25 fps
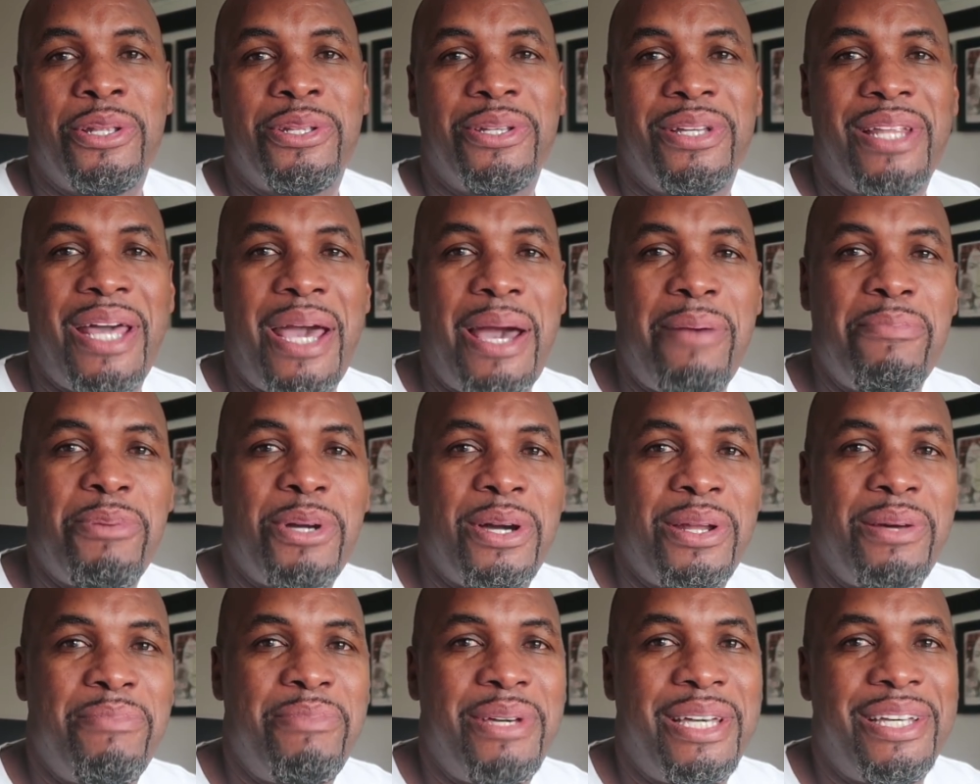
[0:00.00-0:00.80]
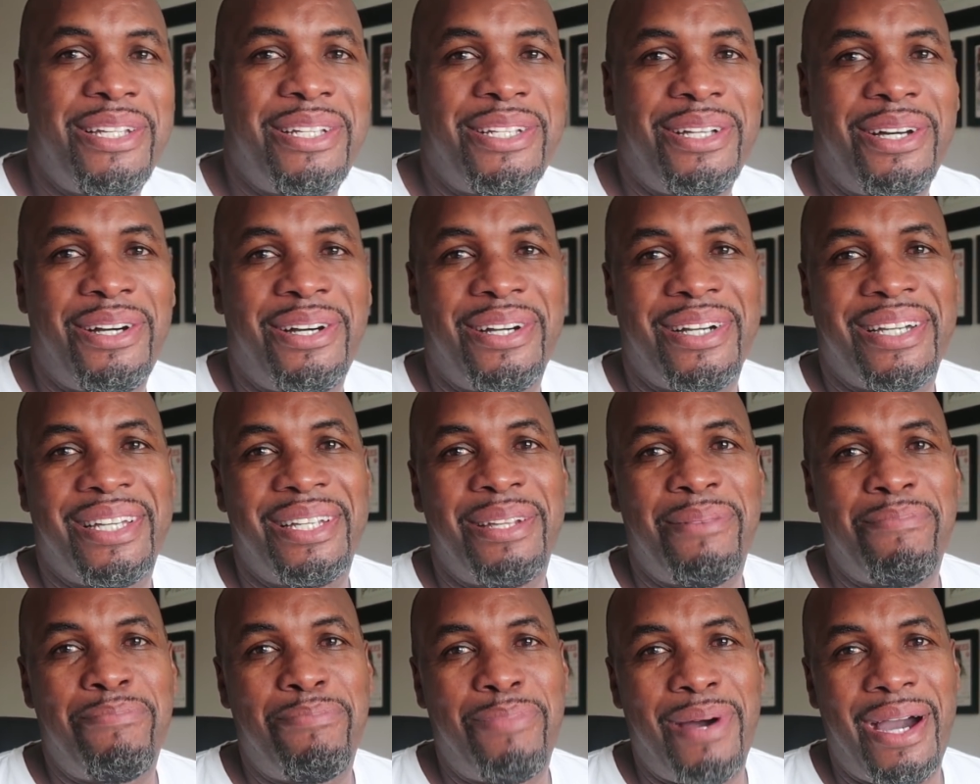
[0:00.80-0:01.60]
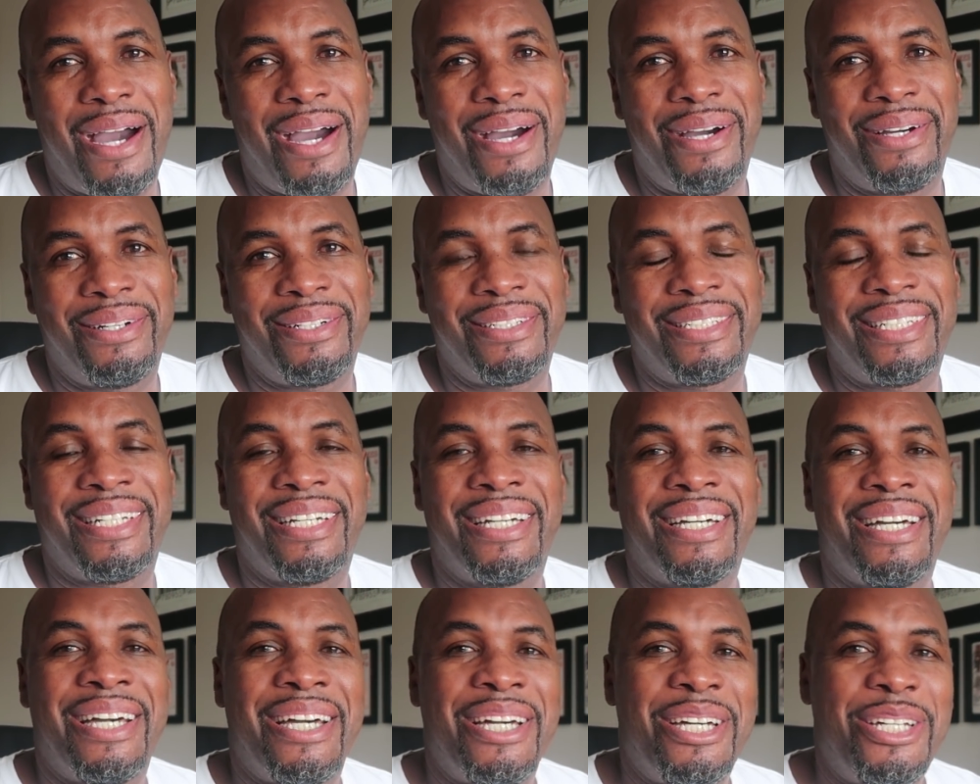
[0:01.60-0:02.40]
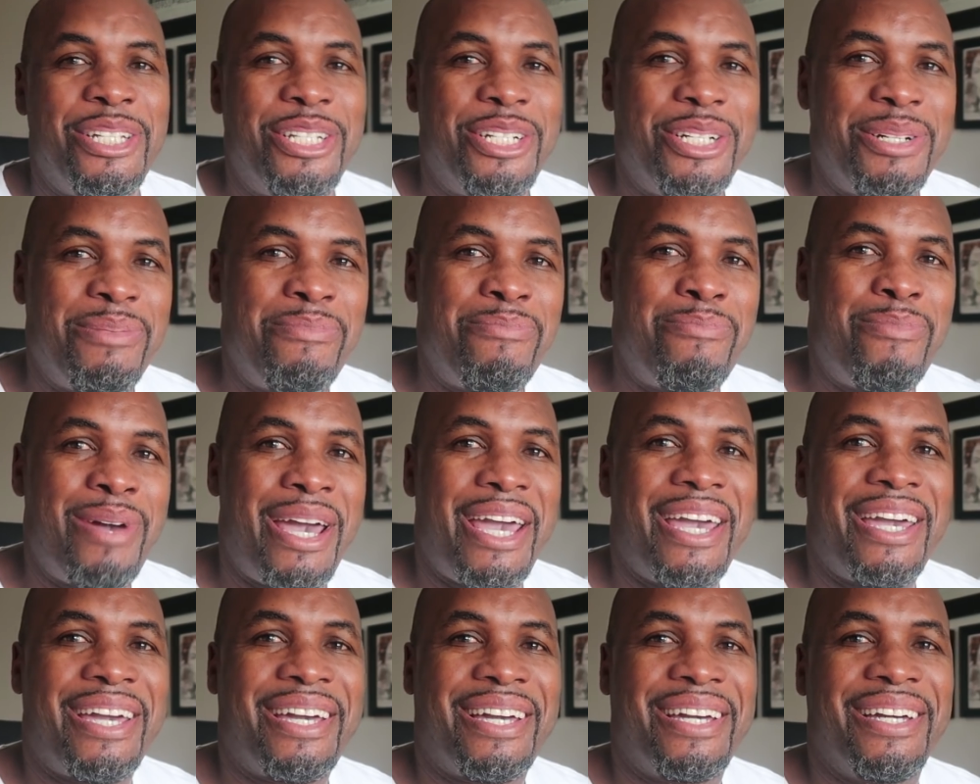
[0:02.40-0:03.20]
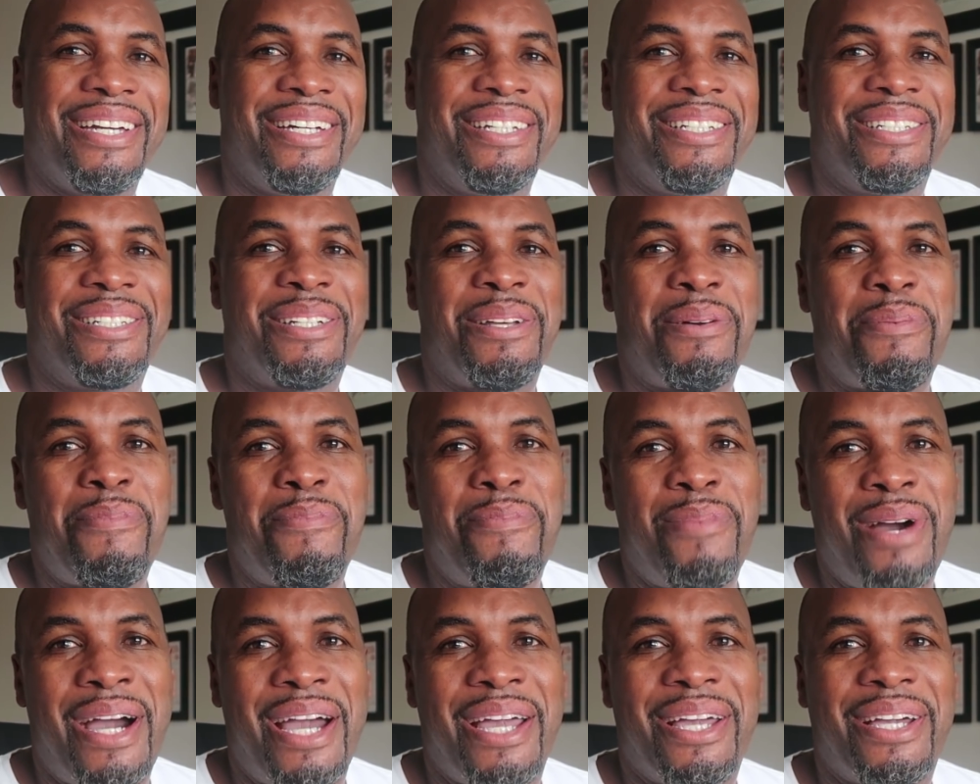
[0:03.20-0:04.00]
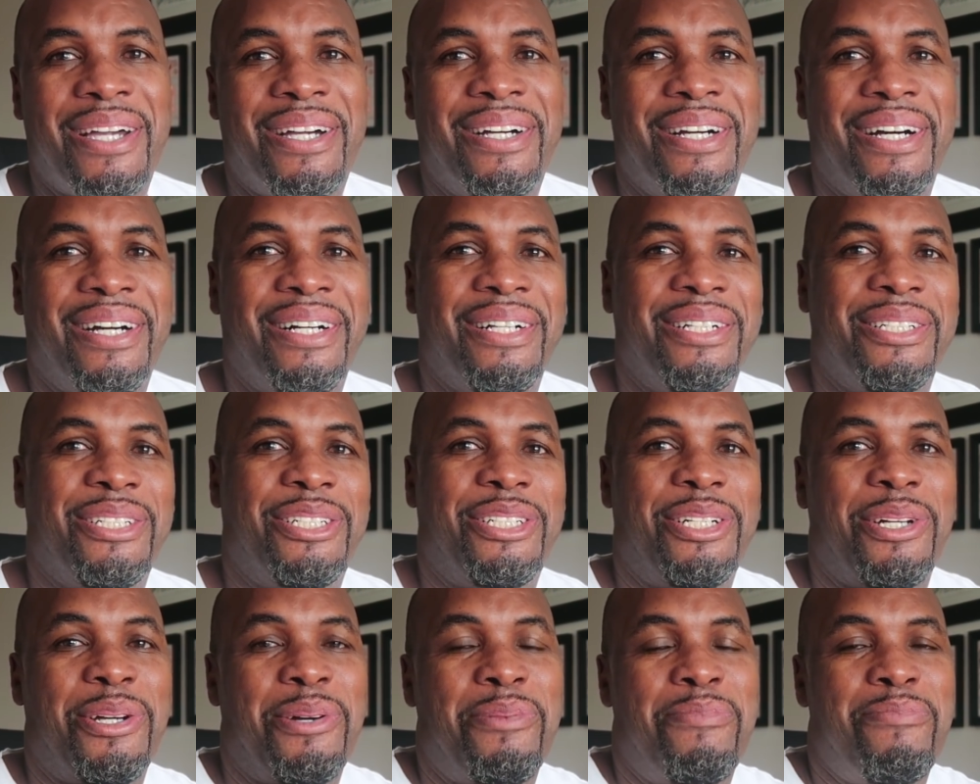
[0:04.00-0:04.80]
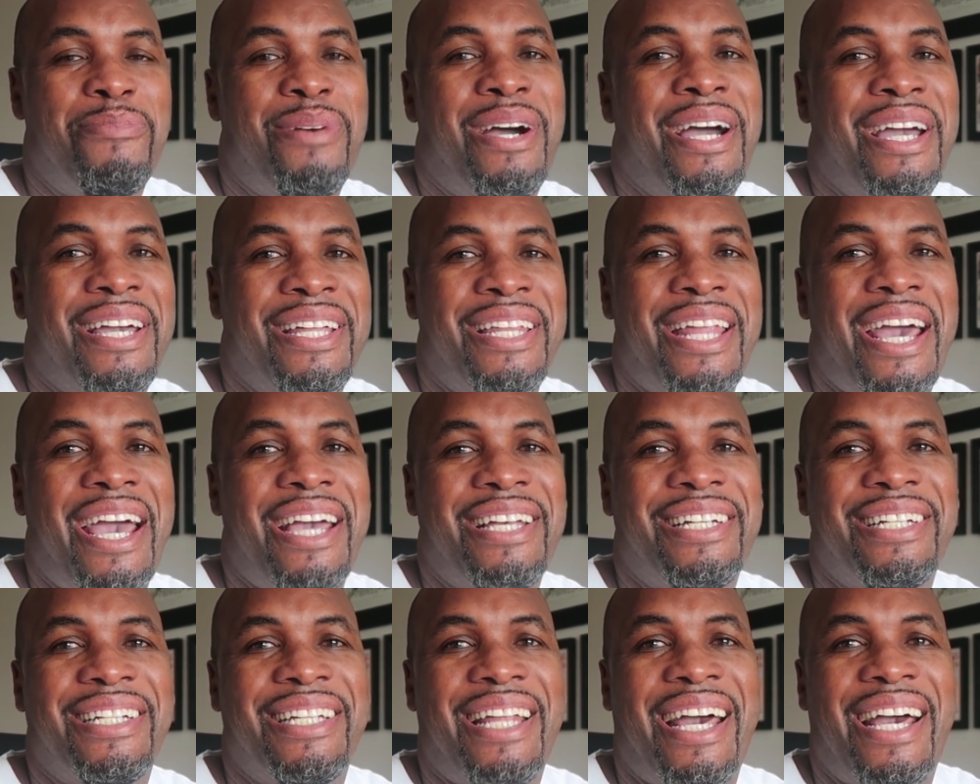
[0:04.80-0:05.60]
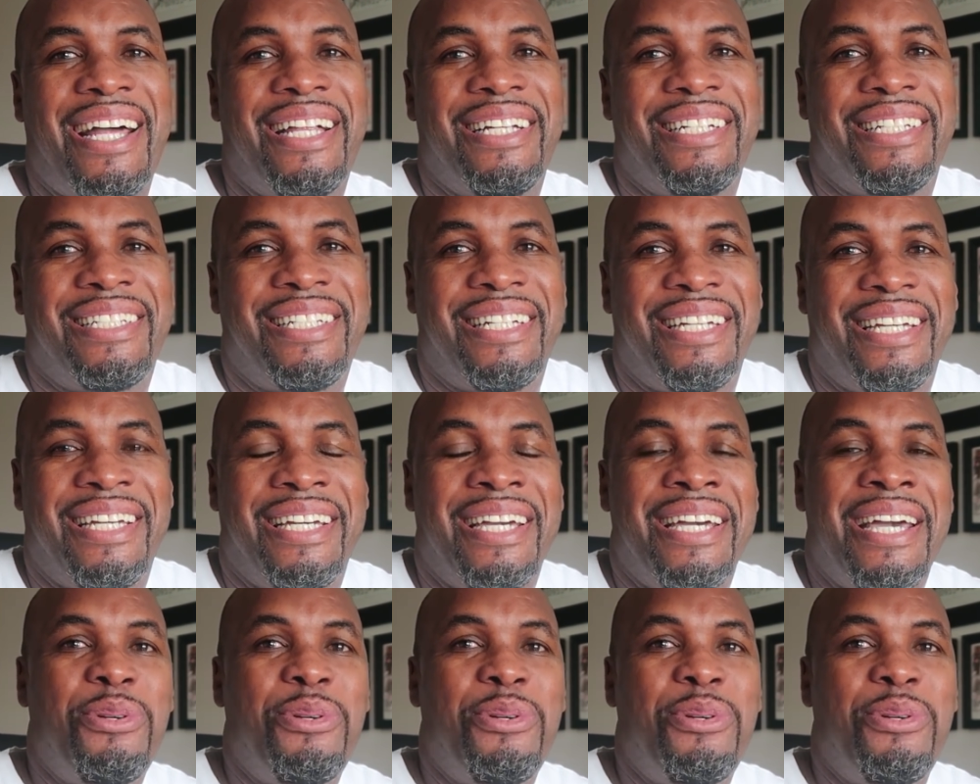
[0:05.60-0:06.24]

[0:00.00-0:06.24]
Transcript: Today I'm going to be talking about Jamaicans, my culture, my nationality.